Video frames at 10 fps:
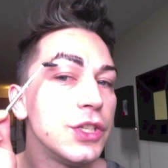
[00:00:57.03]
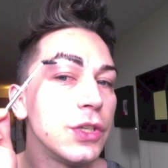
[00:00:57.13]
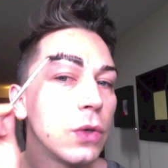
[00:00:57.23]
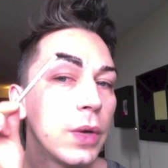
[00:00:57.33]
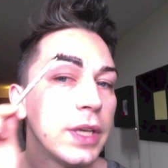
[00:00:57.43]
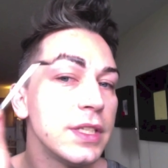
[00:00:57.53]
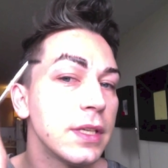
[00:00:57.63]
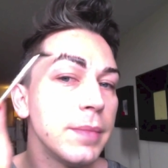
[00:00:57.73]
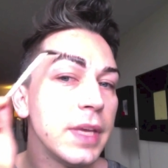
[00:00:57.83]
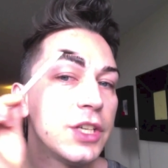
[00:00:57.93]
you're going
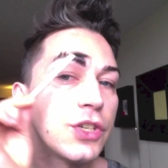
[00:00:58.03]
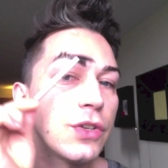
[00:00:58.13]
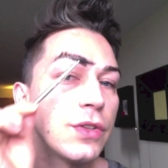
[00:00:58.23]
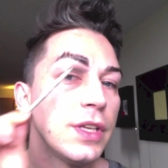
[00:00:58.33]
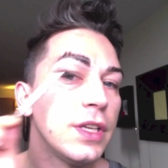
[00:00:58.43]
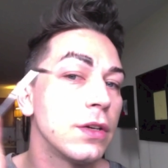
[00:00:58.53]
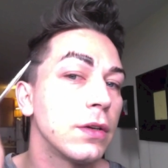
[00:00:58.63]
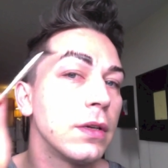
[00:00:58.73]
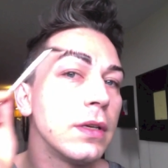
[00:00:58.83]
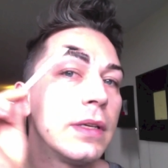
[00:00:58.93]
to make sure that you're